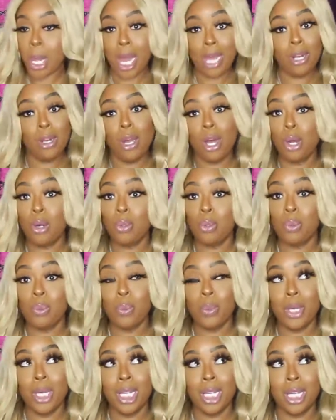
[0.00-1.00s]
I don't own
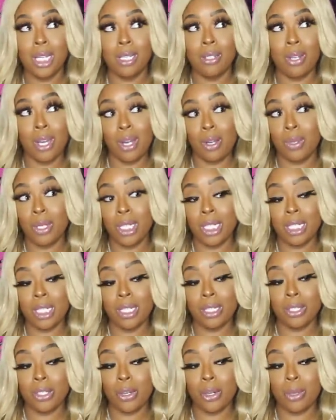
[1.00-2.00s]
do I own
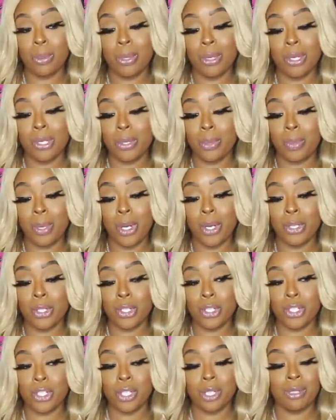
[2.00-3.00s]
anything Tory
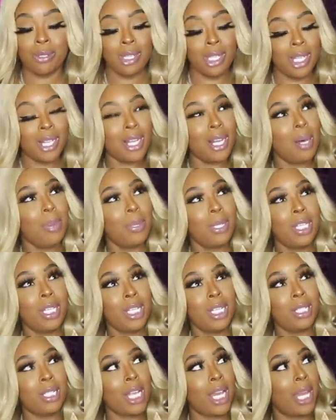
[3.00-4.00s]
Burch couple of
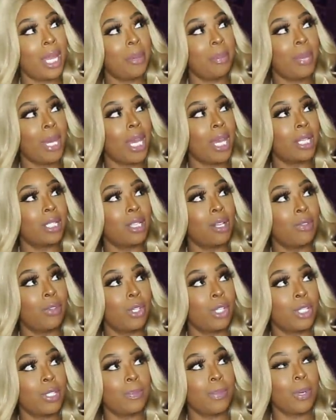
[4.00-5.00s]
these handbags
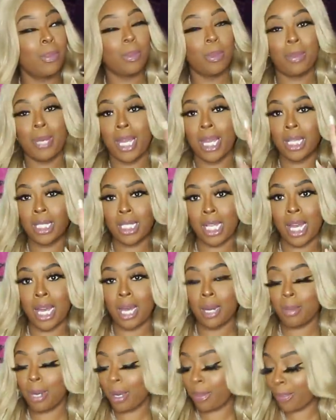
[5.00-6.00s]
over these purple bags. I
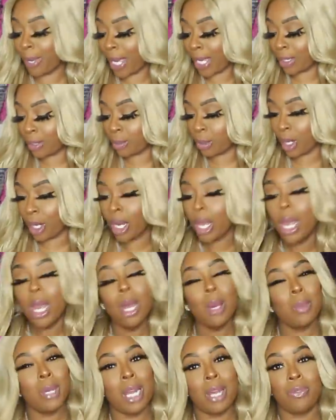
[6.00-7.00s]
got my Poshmark,
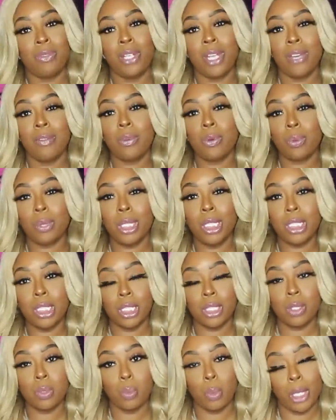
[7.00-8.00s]
but I've never really
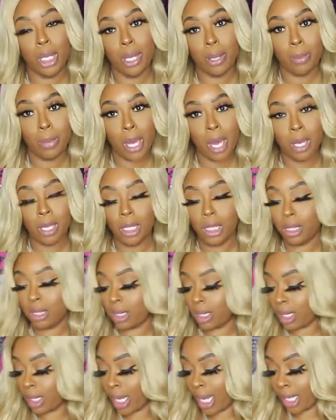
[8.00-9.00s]
just went and bought
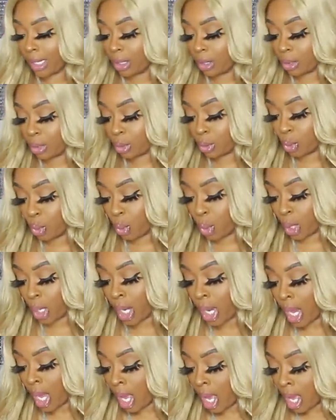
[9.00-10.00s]
anything at the store.
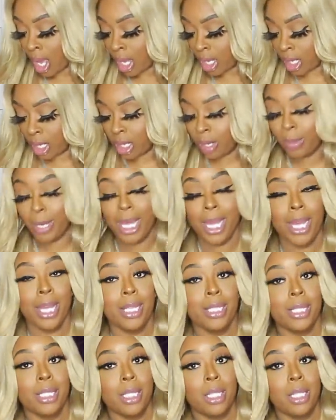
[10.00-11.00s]
Um,
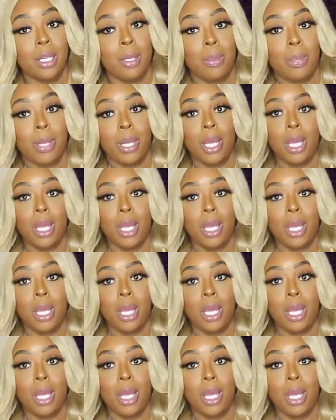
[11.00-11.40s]
heads up,